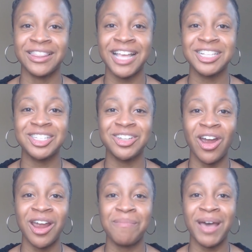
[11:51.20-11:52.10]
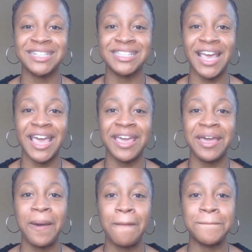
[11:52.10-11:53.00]
Let's start by
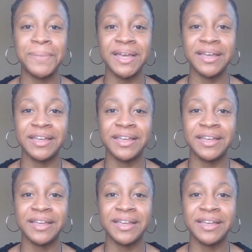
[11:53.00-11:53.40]
saying B.